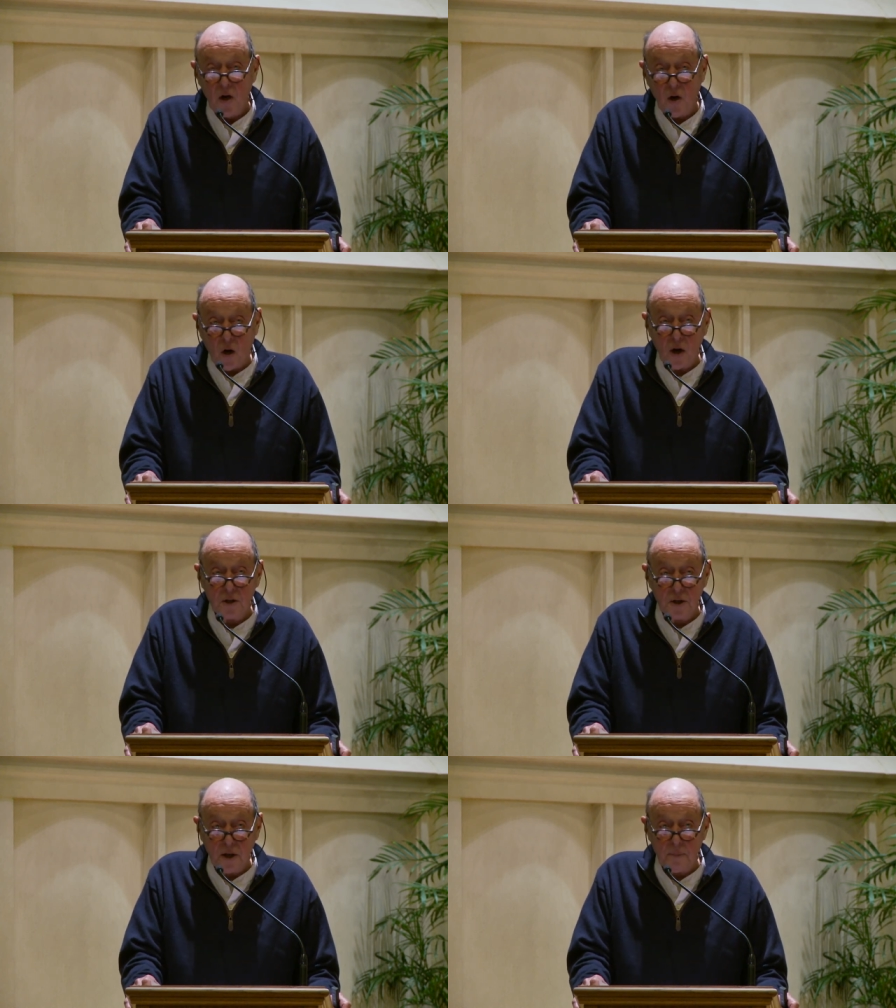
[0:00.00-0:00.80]

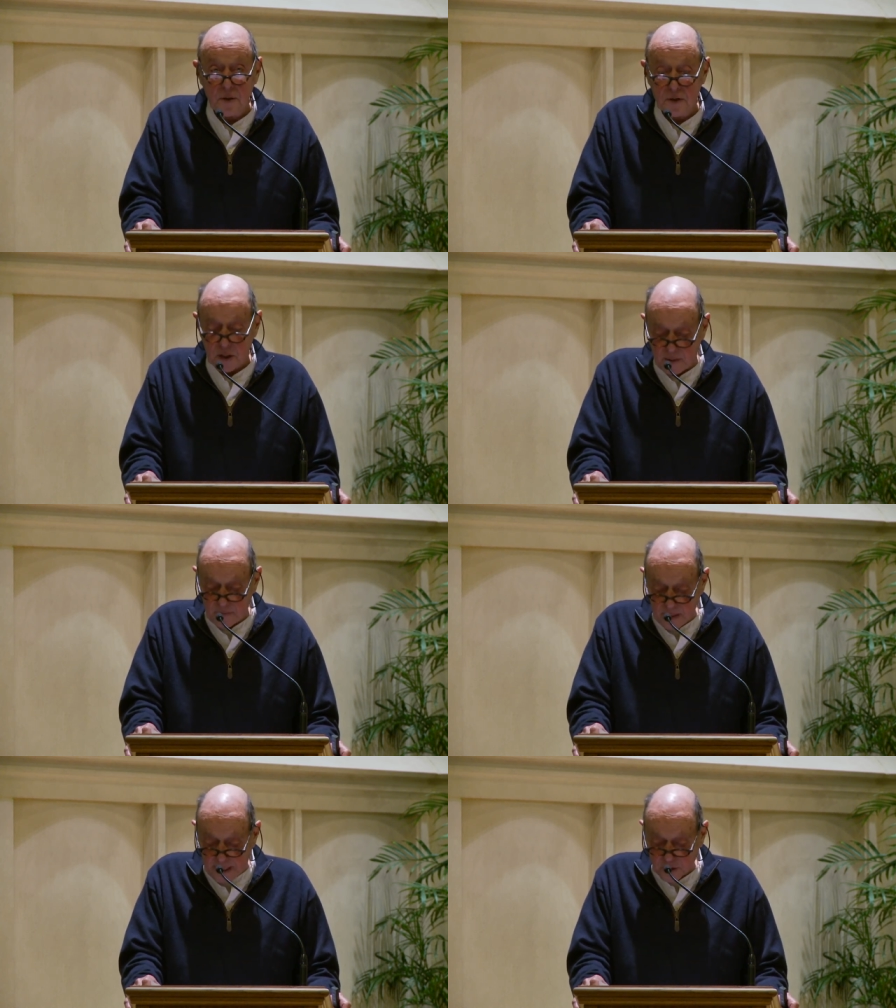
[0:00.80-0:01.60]
large numbers
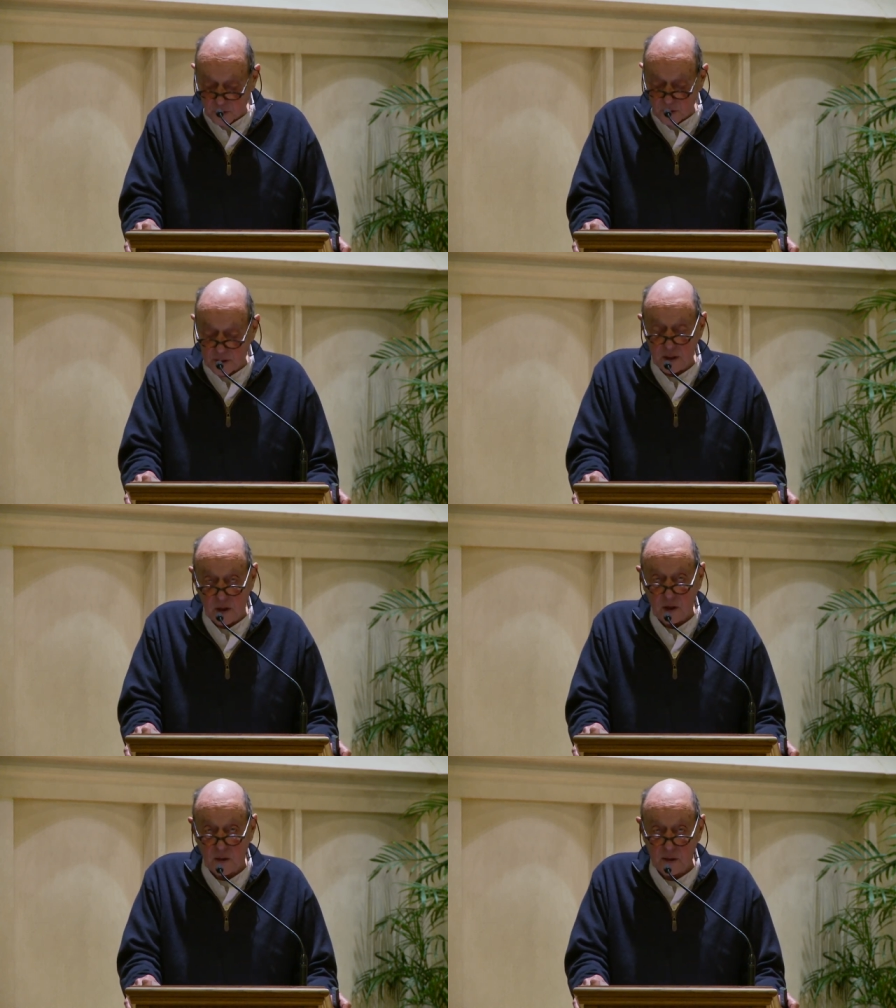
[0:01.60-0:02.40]
of naturally
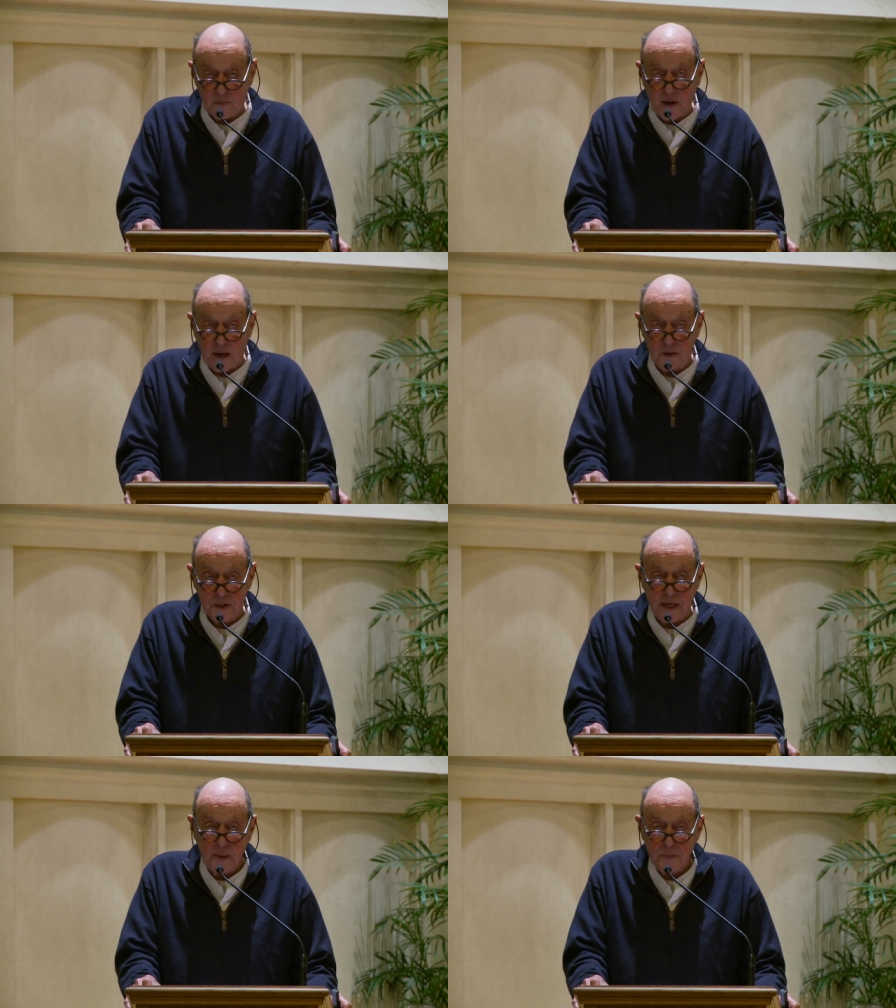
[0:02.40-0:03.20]
occurring
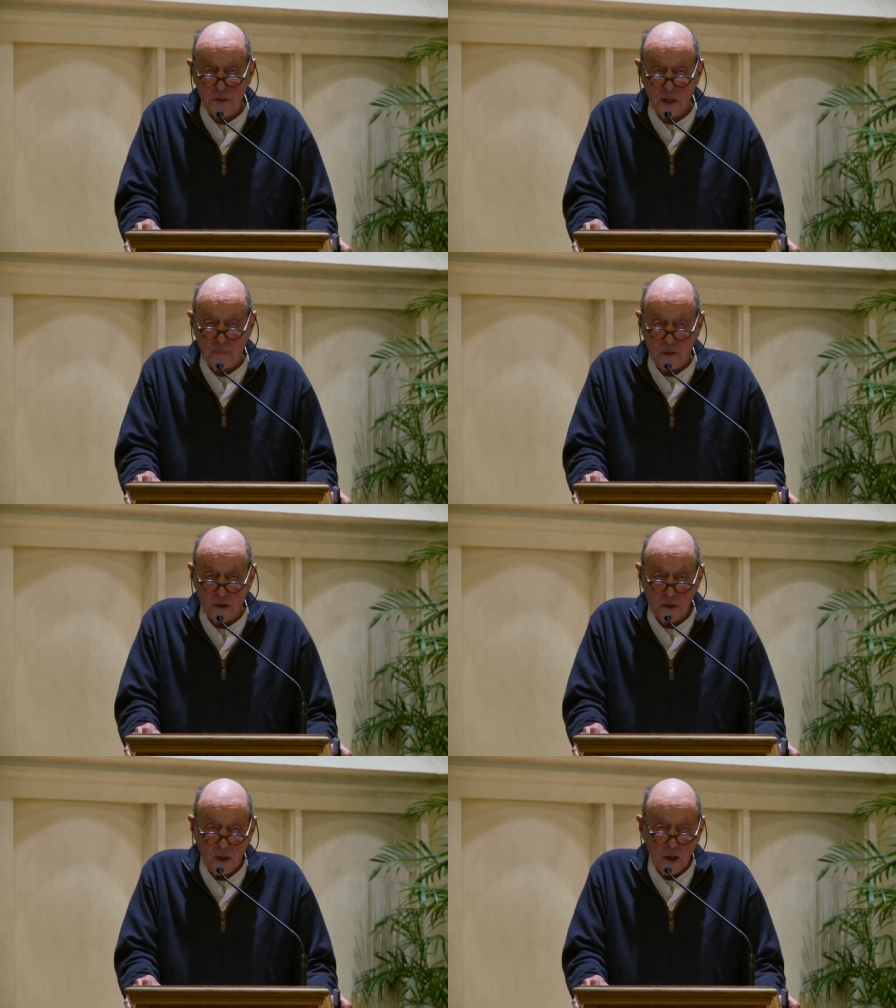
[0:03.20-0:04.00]
fires, 80% of
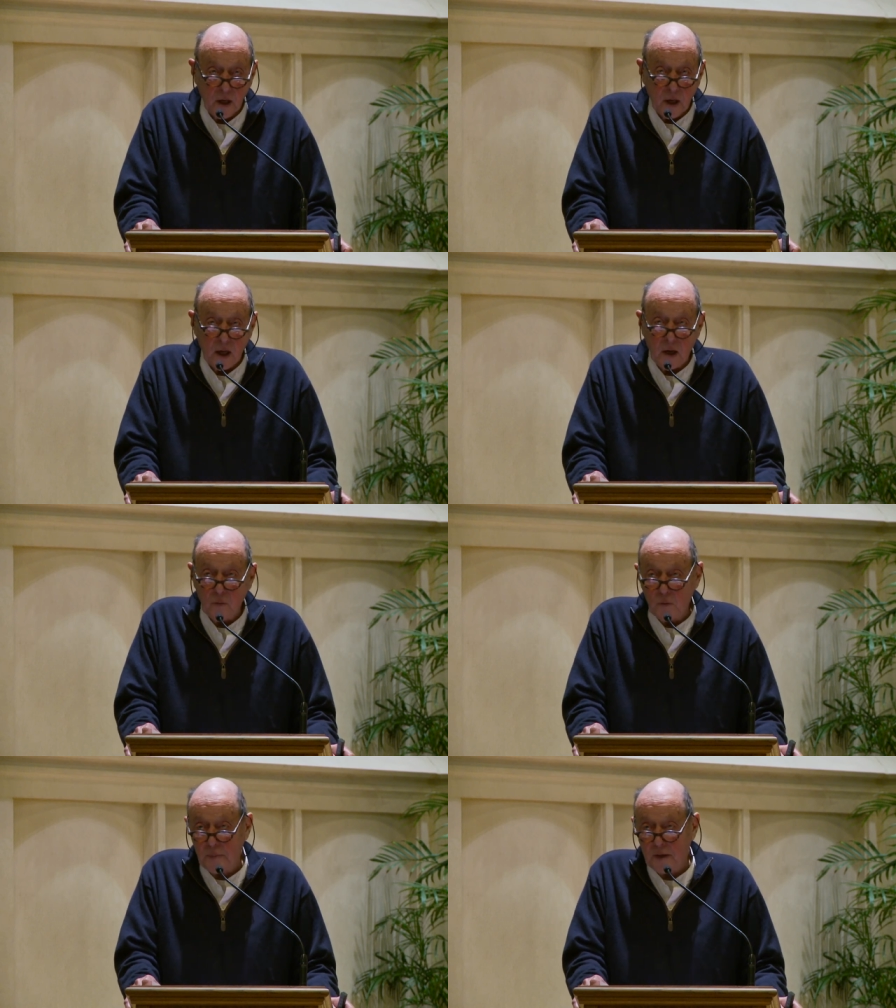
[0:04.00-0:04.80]
which
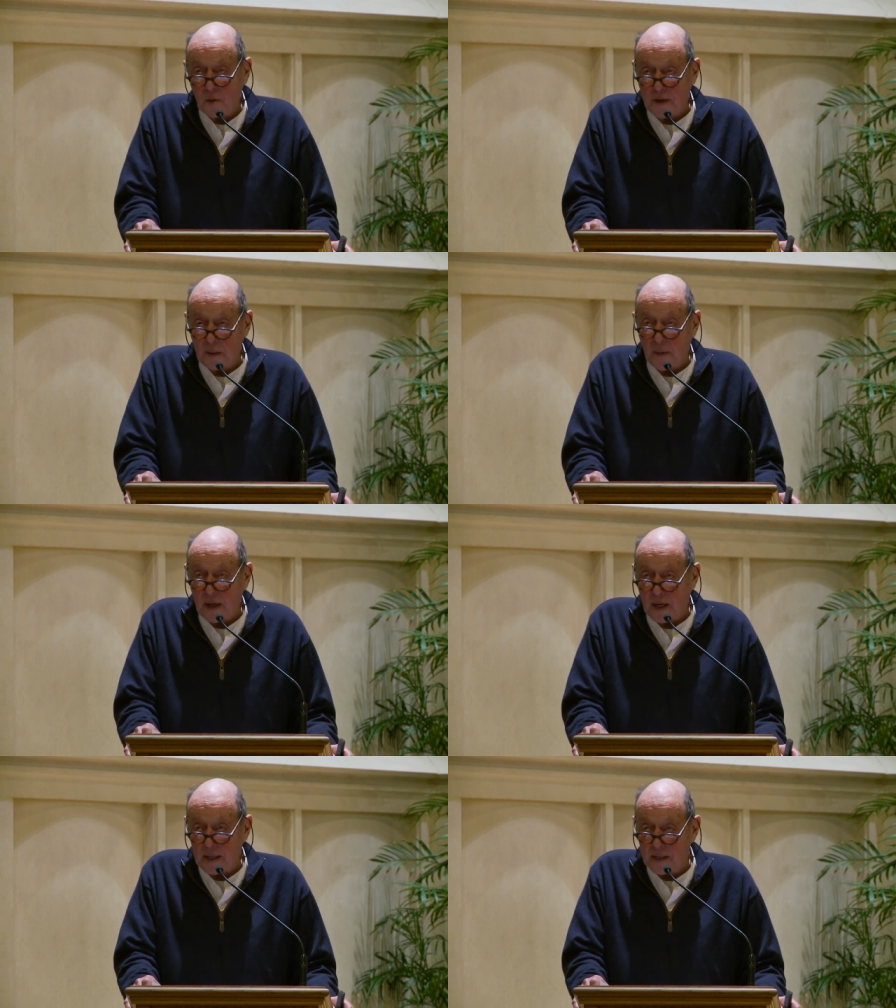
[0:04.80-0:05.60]
uh, would be created
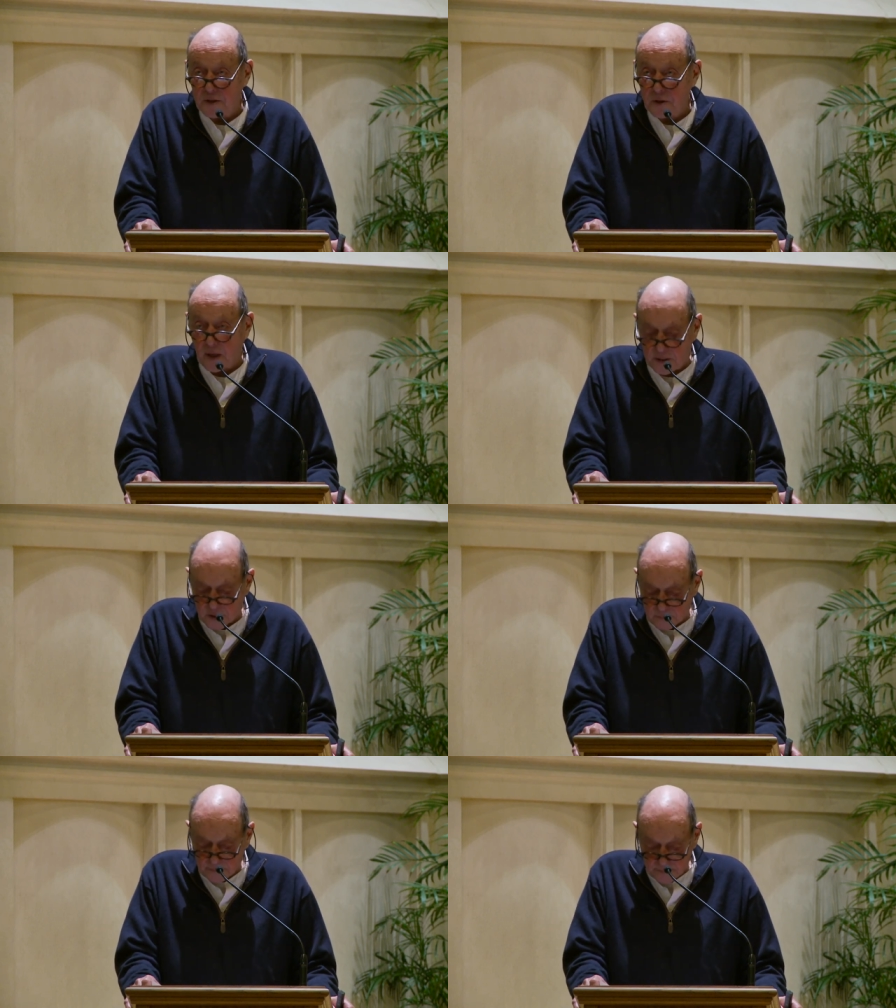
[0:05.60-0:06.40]
by lightning strikes.